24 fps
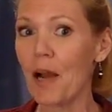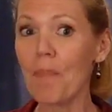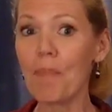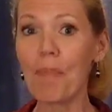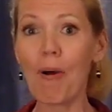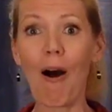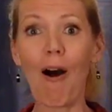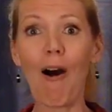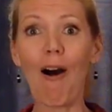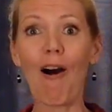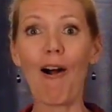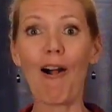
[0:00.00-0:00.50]

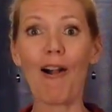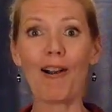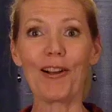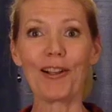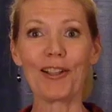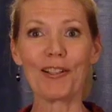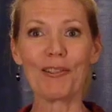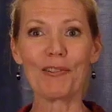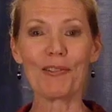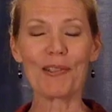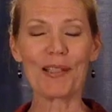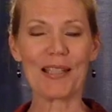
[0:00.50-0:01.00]

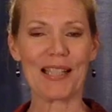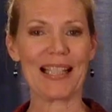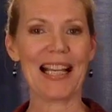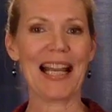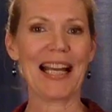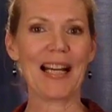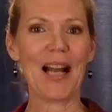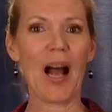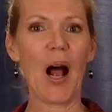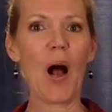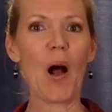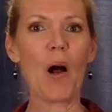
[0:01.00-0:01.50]
Paul was
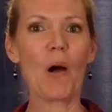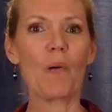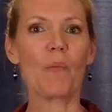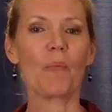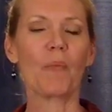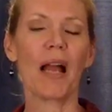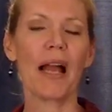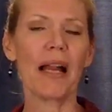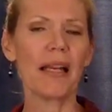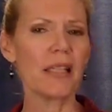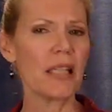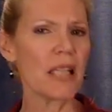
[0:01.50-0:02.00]
sent home.
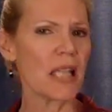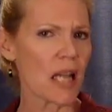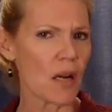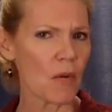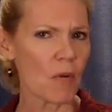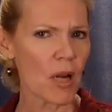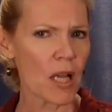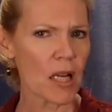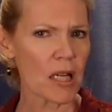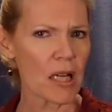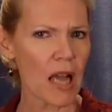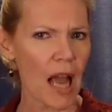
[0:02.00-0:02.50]
And you know
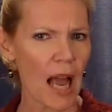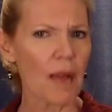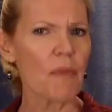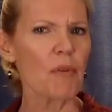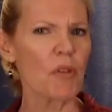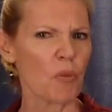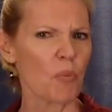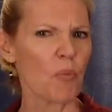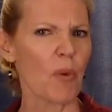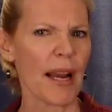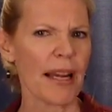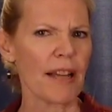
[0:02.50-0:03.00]
what? I
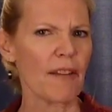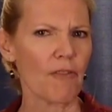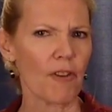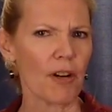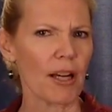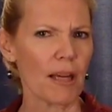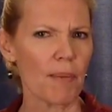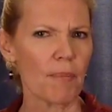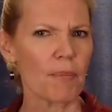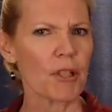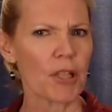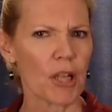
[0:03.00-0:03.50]
was ready for
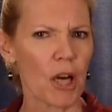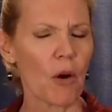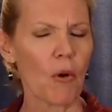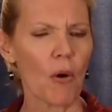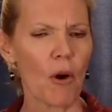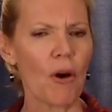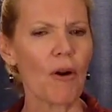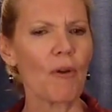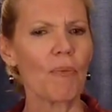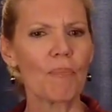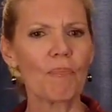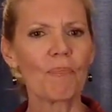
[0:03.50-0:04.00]
him to go
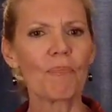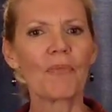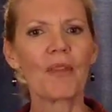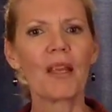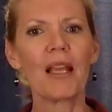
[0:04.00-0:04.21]
home.